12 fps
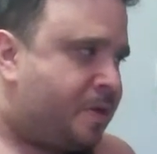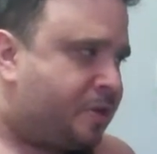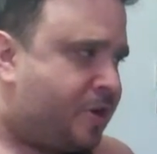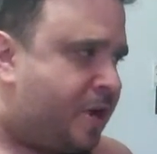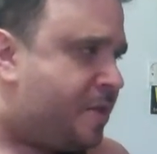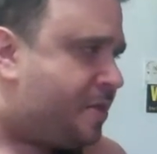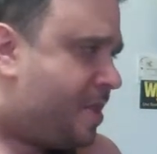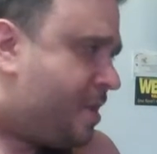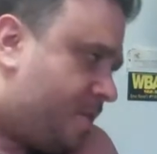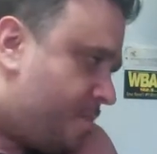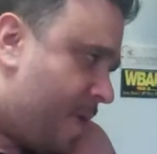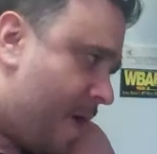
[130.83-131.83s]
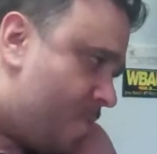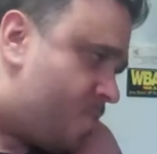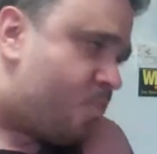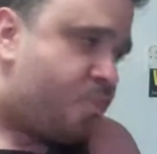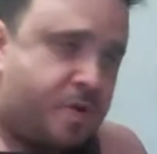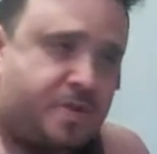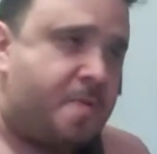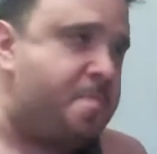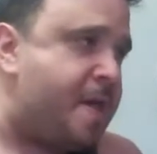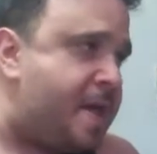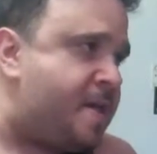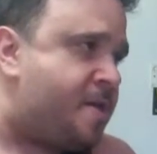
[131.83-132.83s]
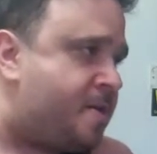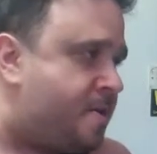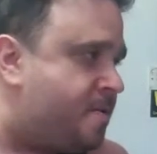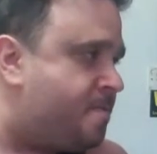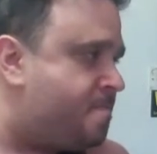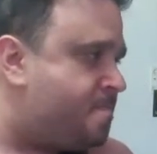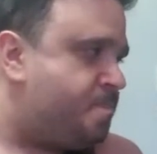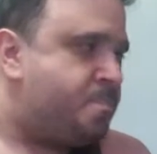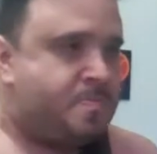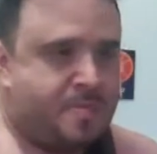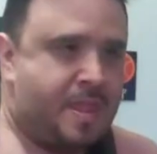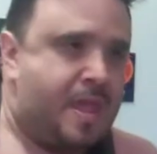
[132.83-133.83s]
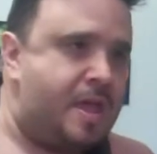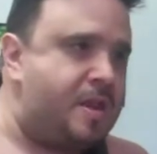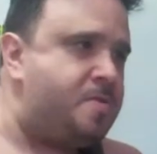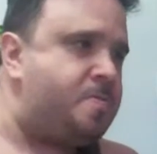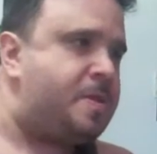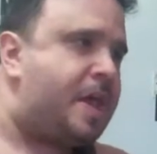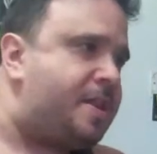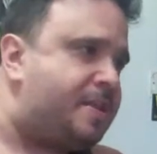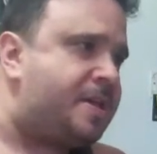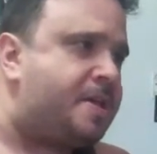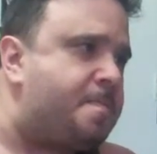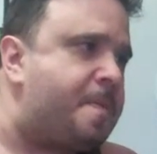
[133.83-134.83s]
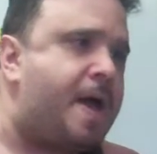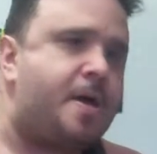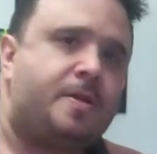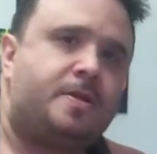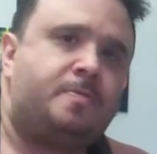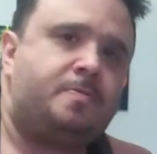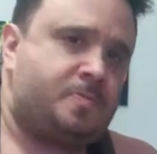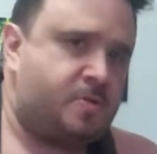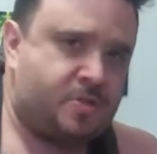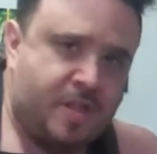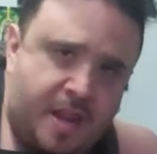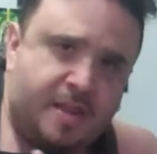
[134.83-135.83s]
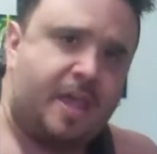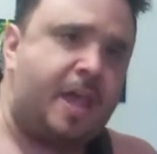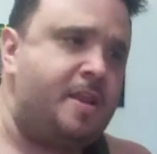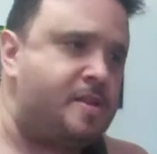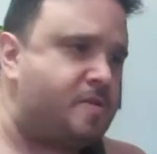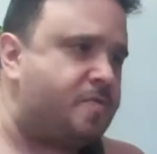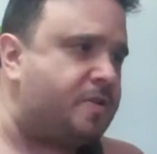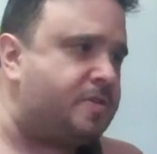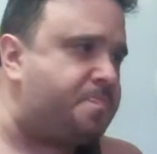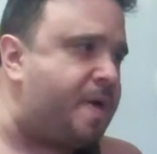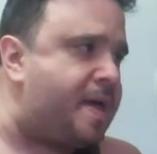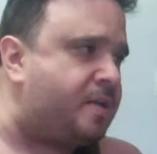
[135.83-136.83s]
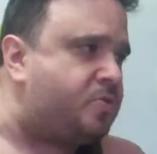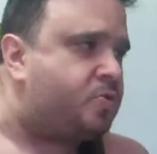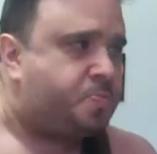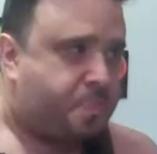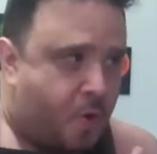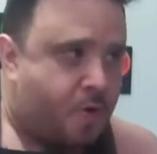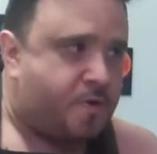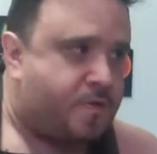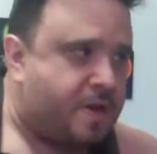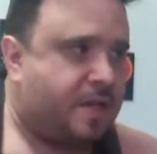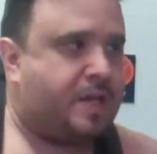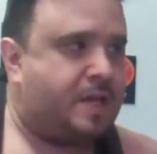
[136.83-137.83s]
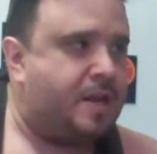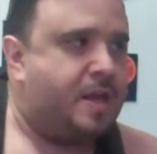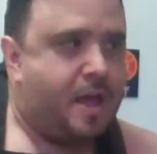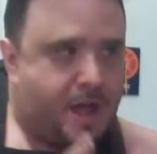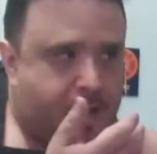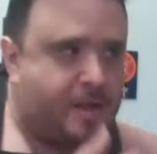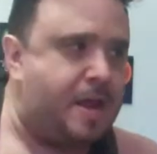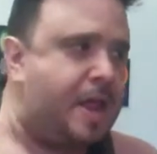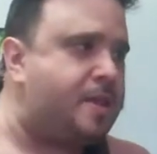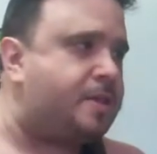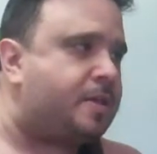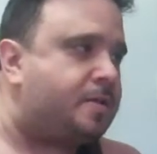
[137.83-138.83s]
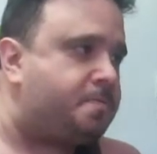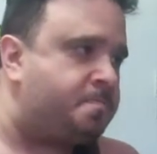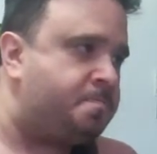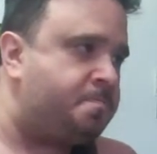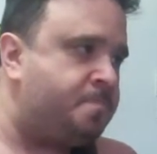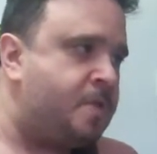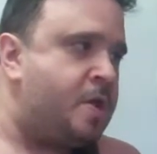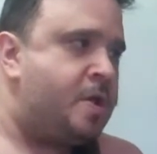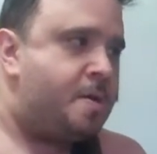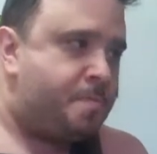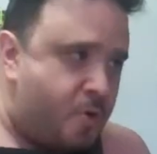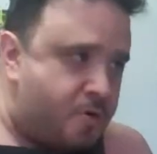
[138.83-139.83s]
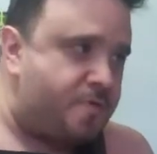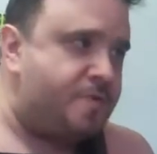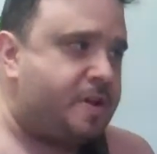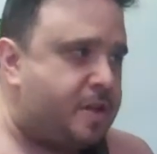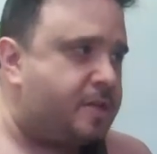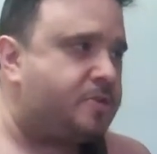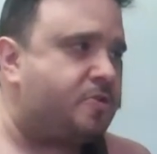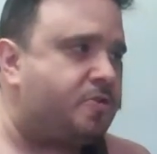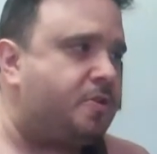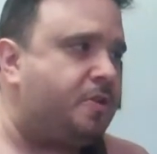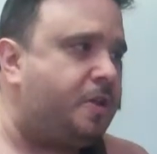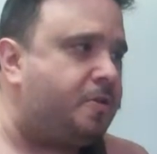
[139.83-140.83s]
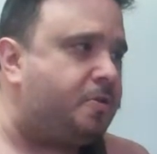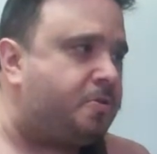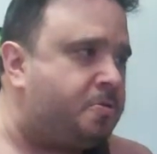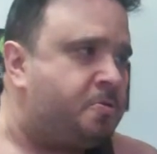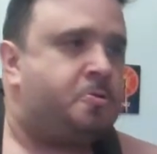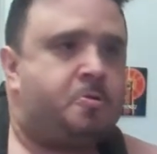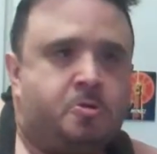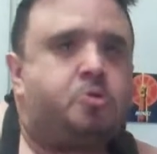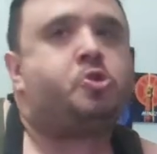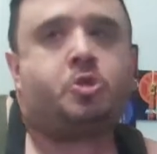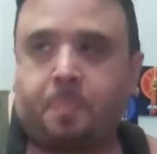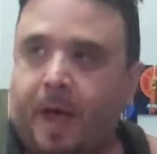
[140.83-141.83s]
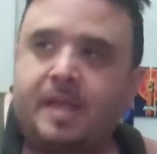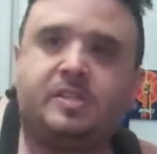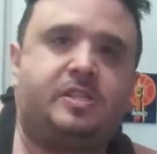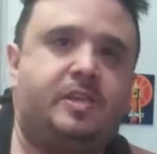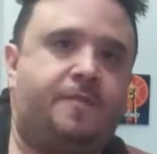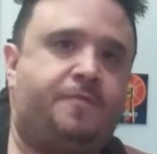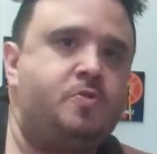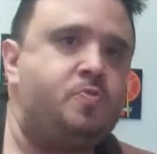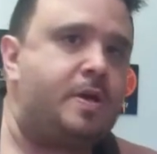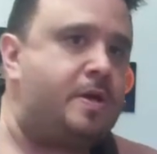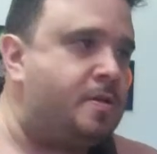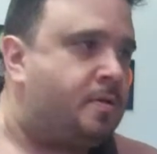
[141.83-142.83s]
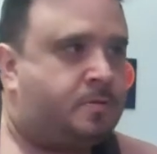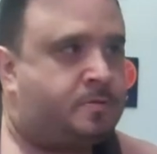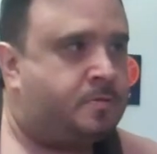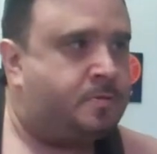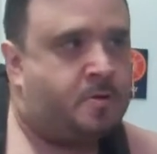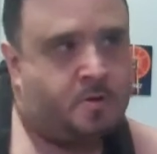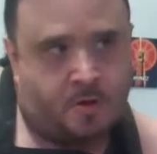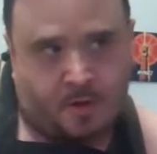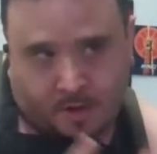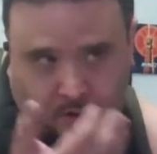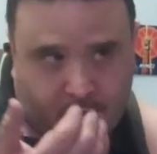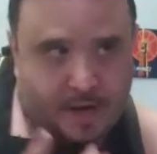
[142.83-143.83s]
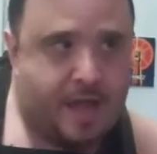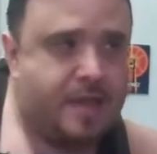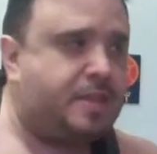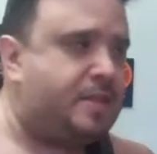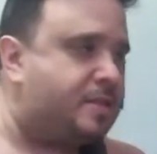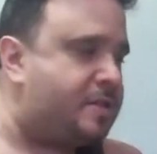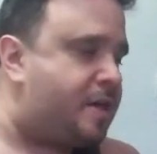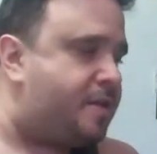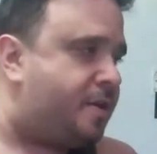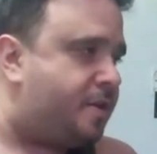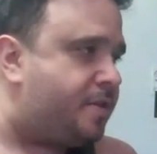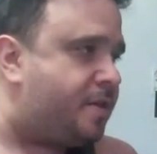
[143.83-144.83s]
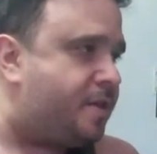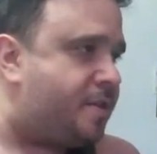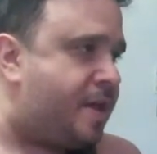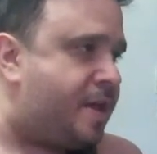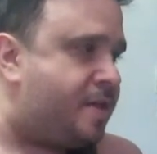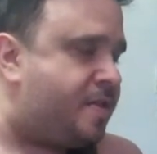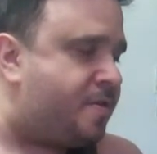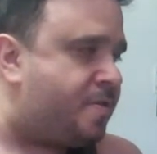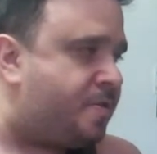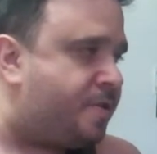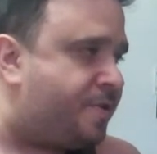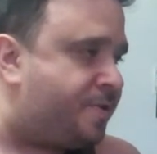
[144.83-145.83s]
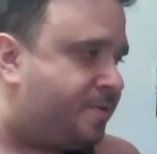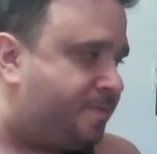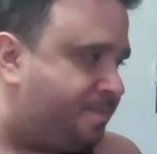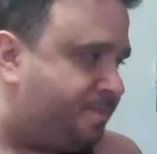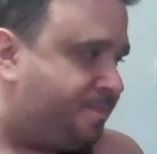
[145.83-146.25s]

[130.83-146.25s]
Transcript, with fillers: try to think about what to make, and you gotta think about it. It's dedicated to Chris Banks, who's Puerto Rican, Canadian. Puerto Ricans are a little spicy, if you will. Canadians, on the other hand, they're a little,